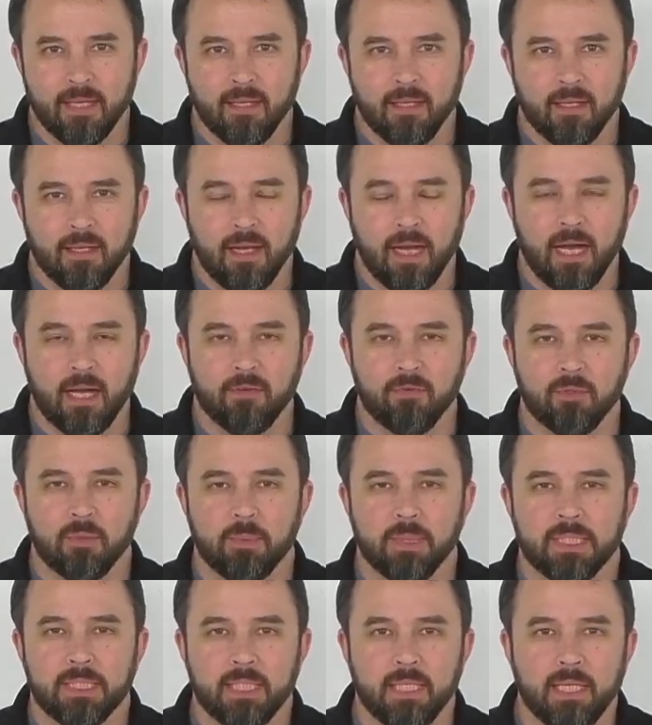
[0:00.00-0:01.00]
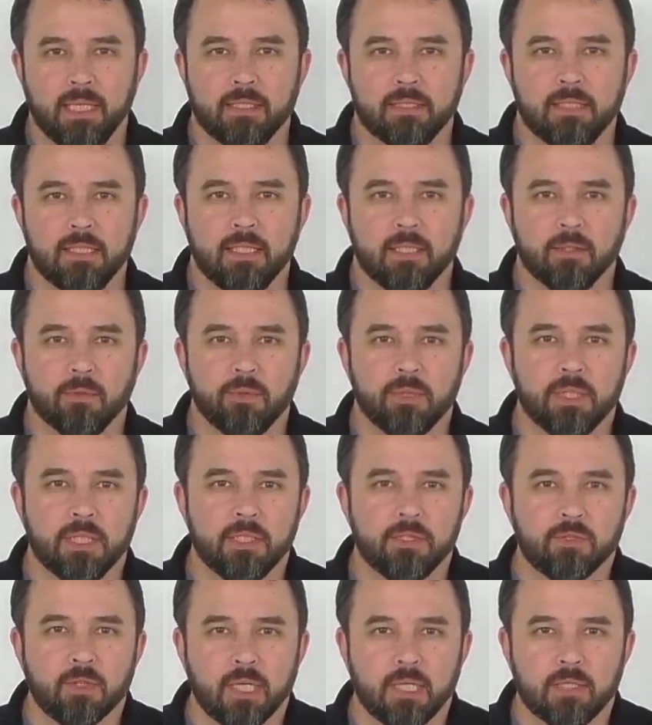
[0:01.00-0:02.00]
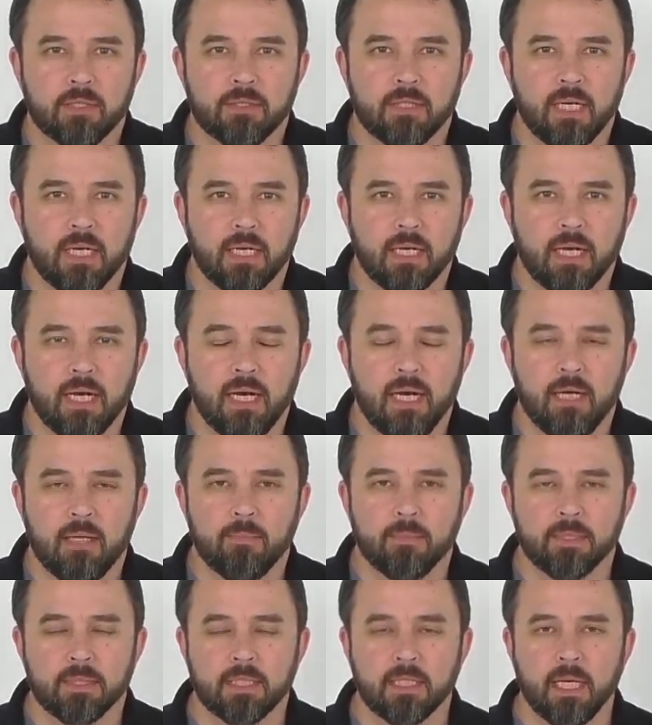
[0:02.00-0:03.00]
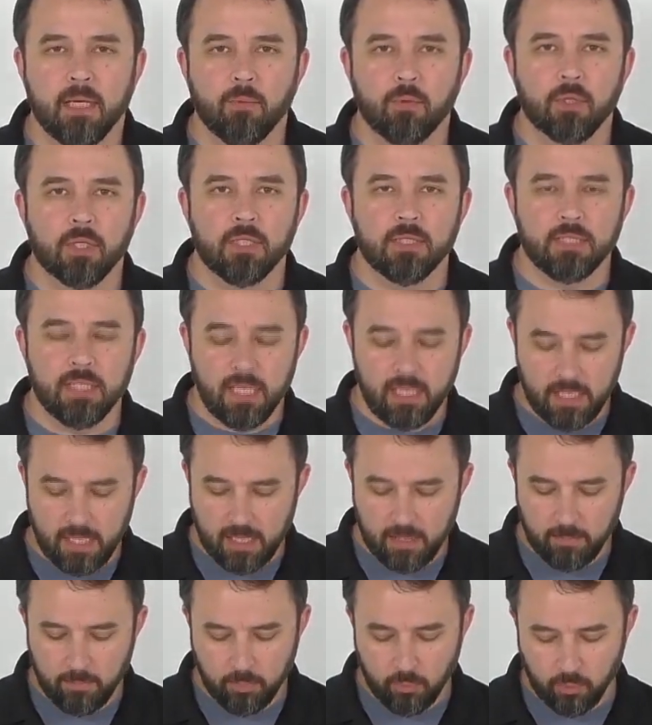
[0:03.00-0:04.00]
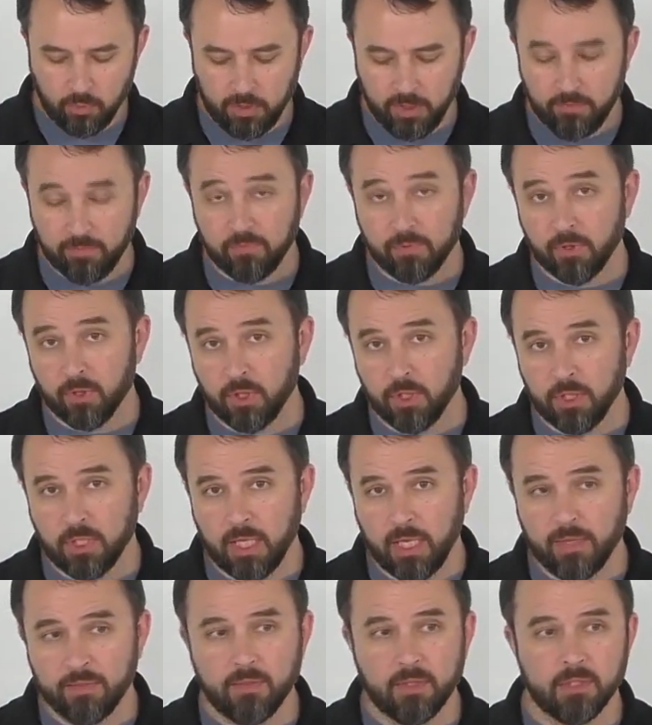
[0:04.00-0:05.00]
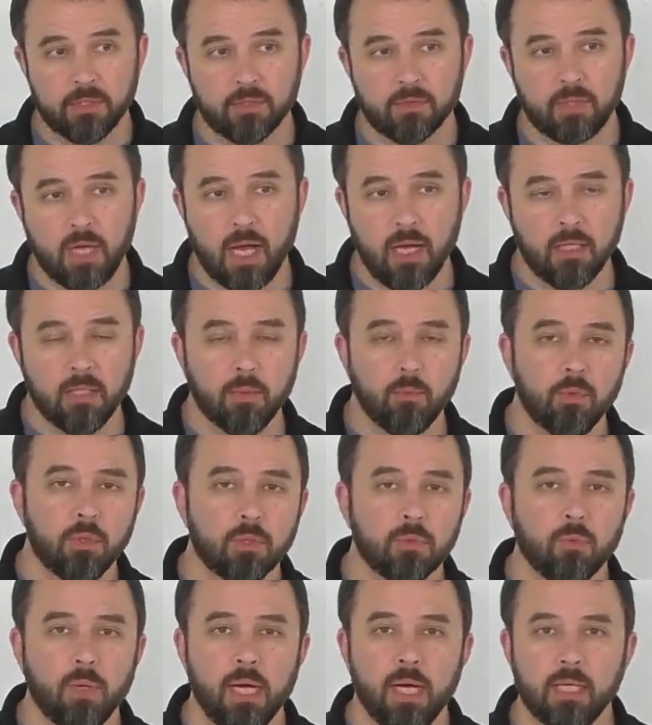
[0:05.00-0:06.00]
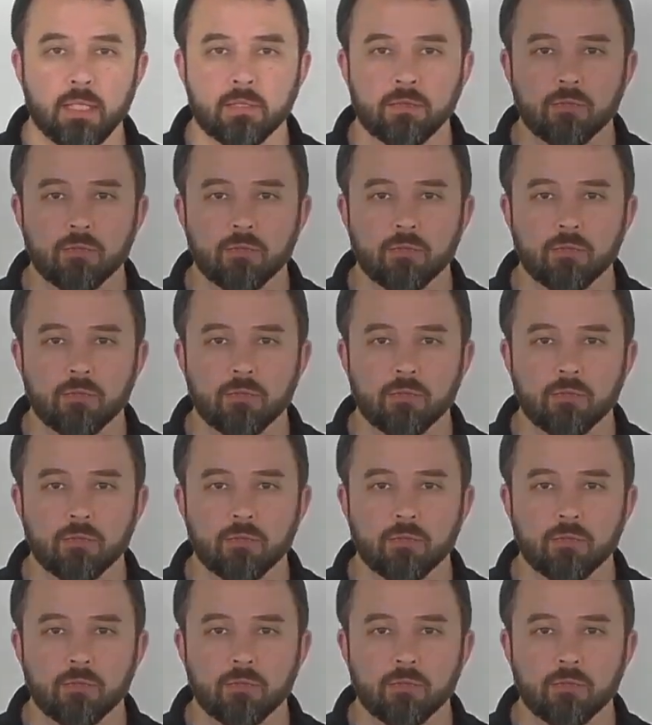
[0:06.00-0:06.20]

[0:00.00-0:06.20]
Hi everybody, Andy here with eTrailer.com and today we're going to take a brief look at this Hollywood Racks